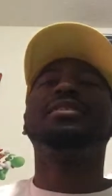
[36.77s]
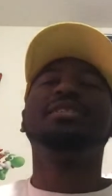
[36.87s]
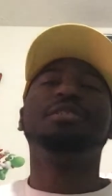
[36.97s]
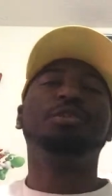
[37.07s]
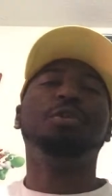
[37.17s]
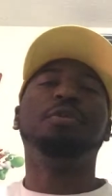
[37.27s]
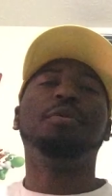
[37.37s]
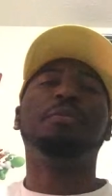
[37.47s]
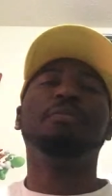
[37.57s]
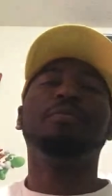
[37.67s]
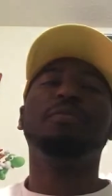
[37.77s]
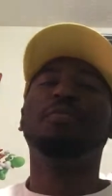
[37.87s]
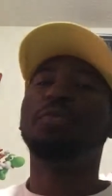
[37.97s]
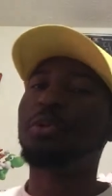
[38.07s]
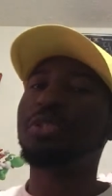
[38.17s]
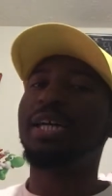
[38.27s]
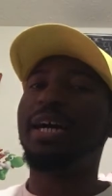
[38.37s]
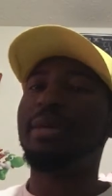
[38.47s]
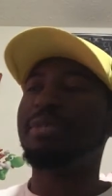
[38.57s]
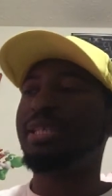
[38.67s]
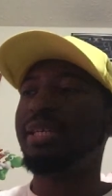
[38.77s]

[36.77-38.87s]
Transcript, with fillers: this is your full-time